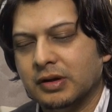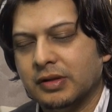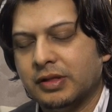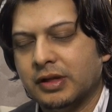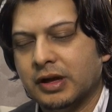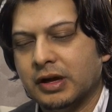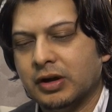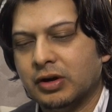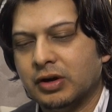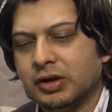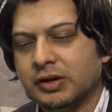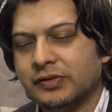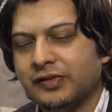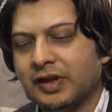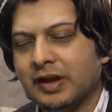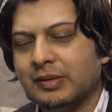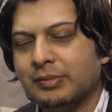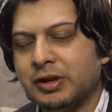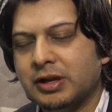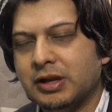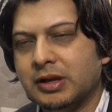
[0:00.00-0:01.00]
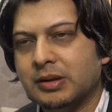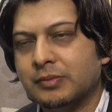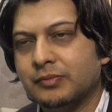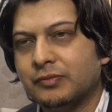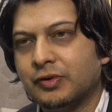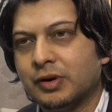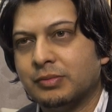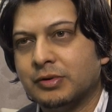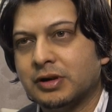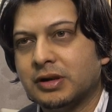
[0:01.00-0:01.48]
they are examining him
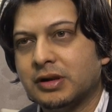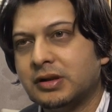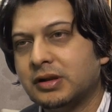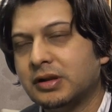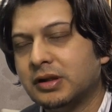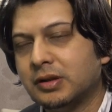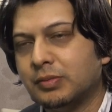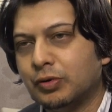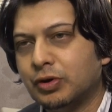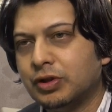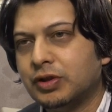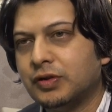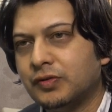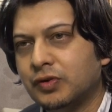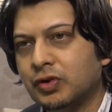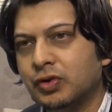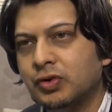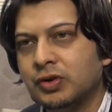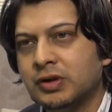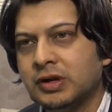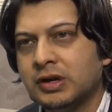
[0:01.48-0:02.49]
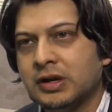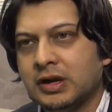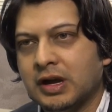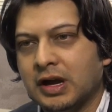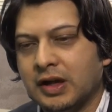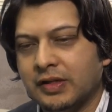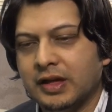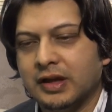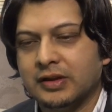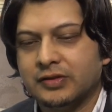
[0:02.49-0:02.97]
from a clinical point of view,
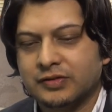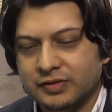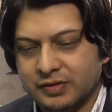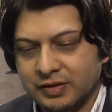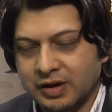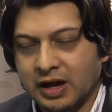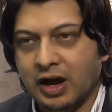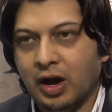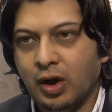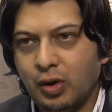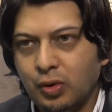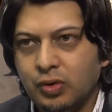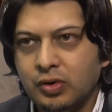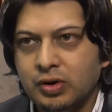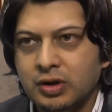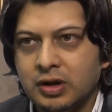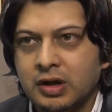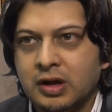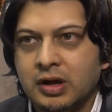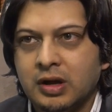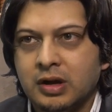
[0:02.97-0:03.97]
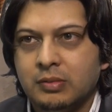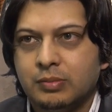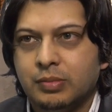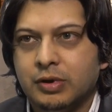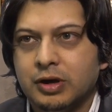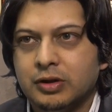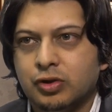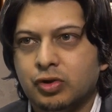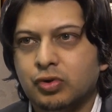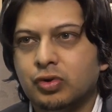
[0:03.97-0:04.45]
and that's now.
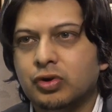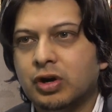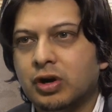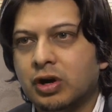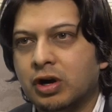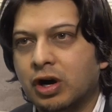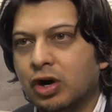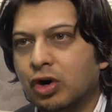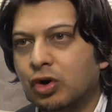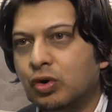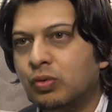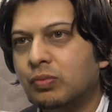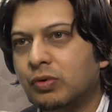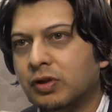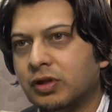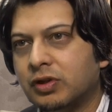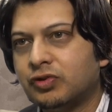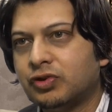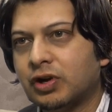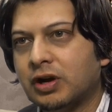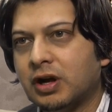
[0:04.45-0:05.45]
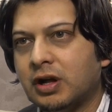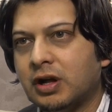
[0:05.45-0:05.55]
But you go home with the child.